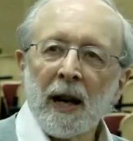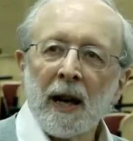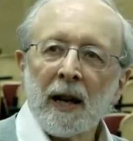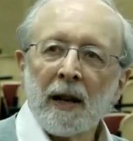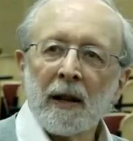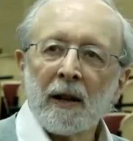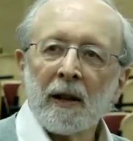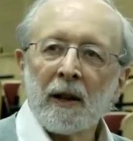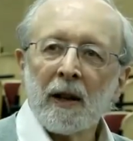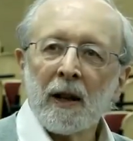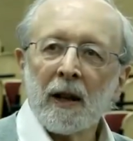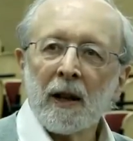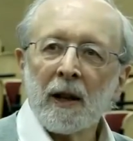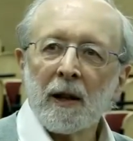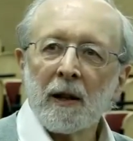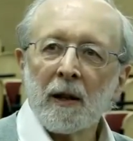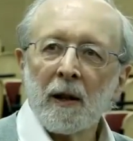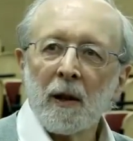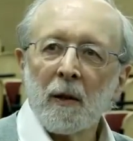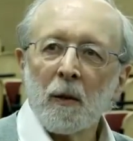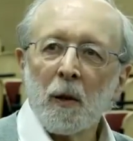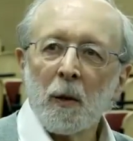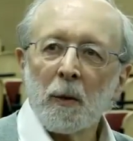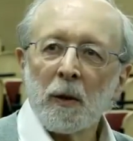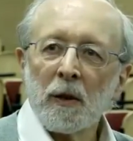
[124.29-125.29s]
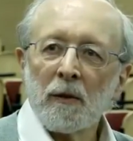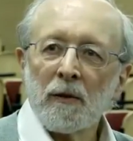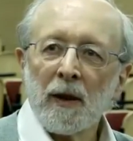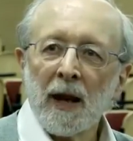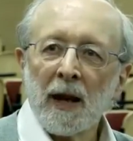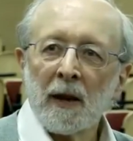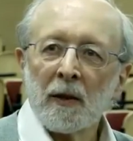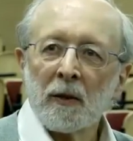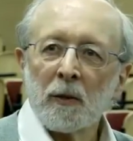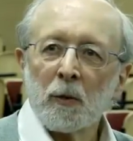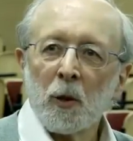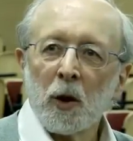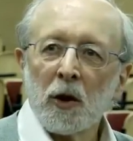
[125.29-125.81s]
And what we
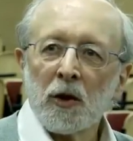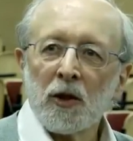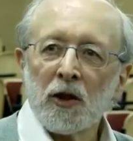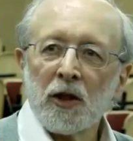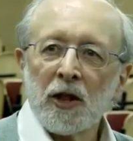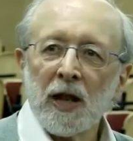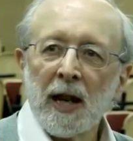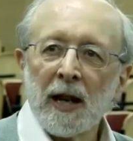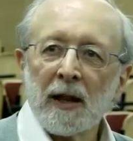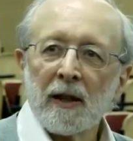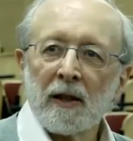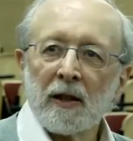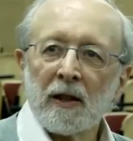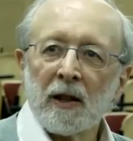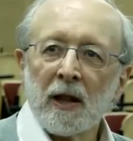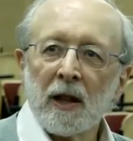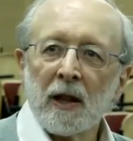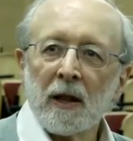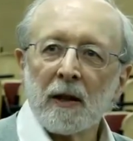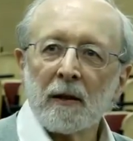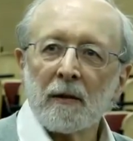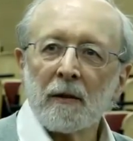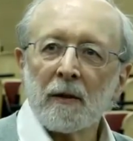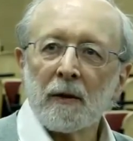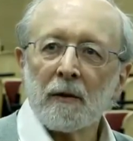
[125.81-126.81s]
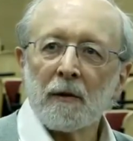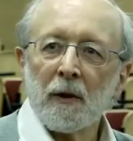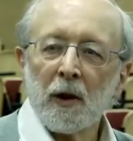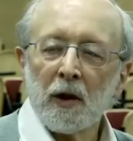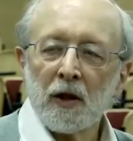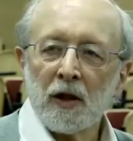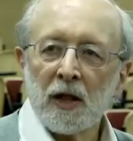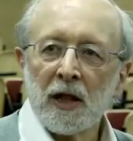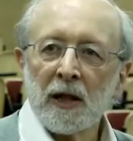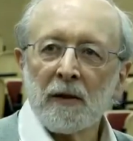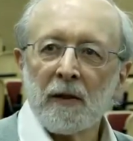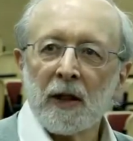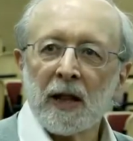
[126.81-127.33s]
found was that,
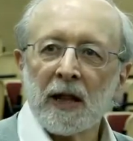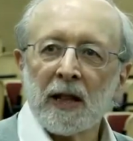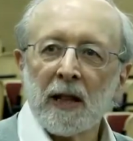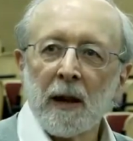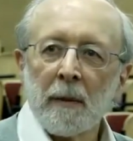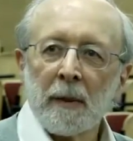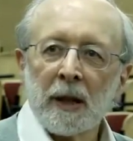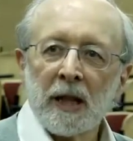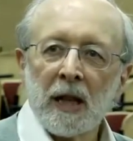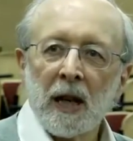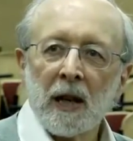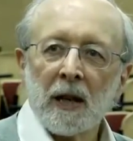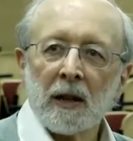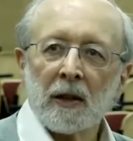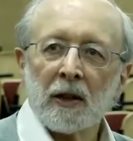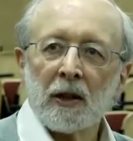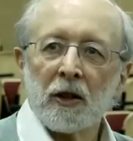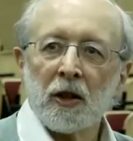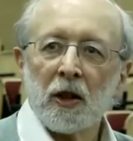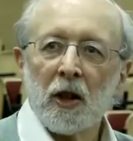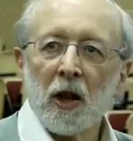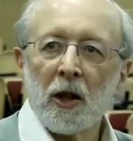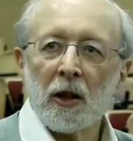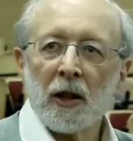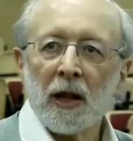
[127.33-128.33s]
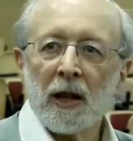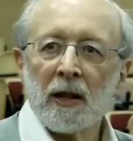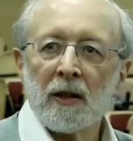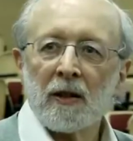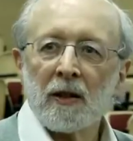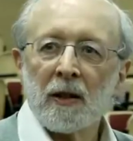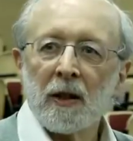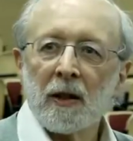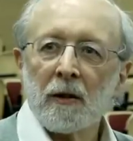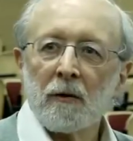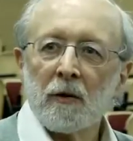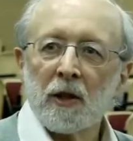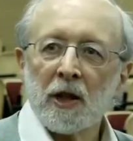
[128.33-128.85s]
firstly, that cannabidiol can target
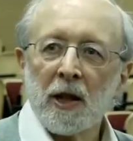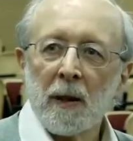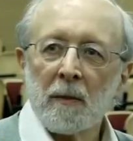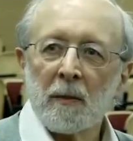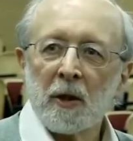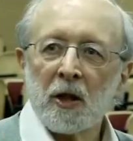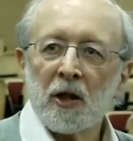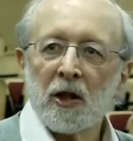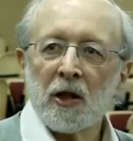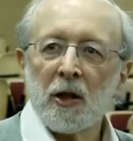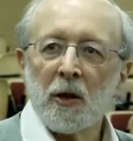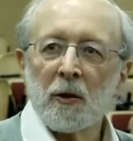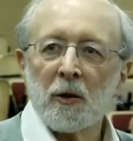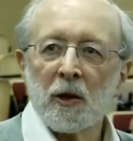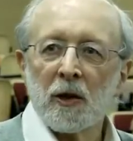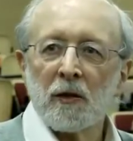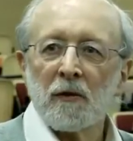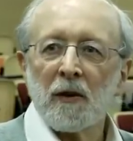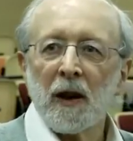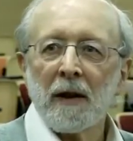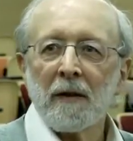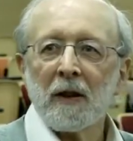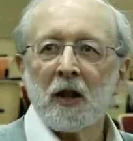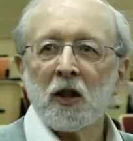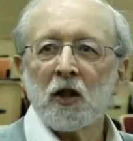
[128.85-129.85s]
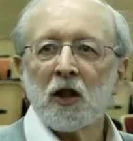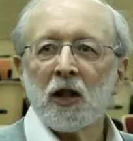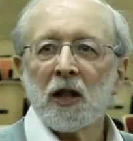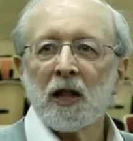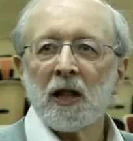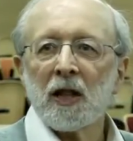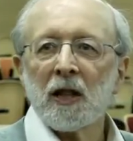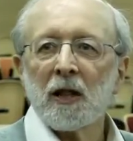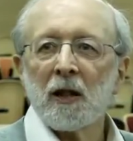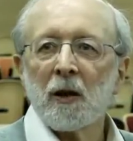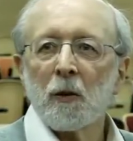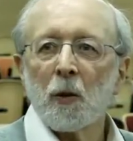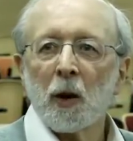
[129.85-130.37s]
receptors known as
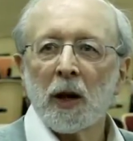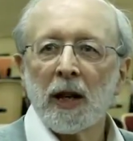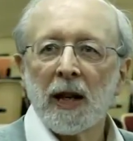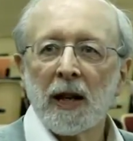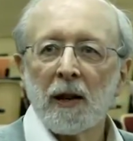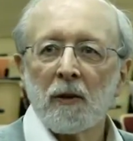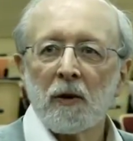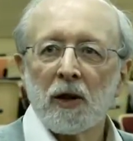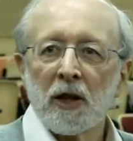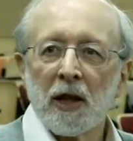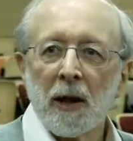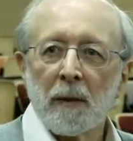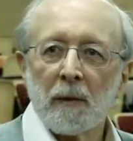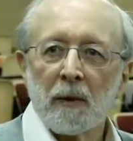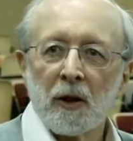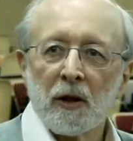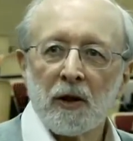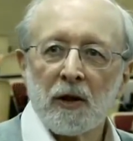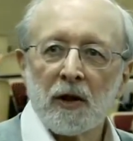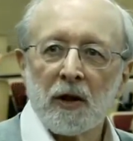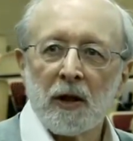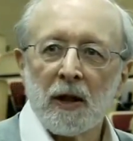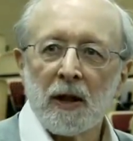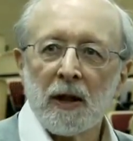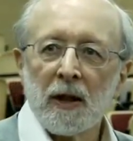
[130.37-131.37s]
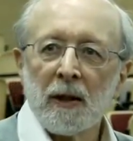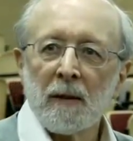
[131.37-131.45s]
5-HT1A receptors.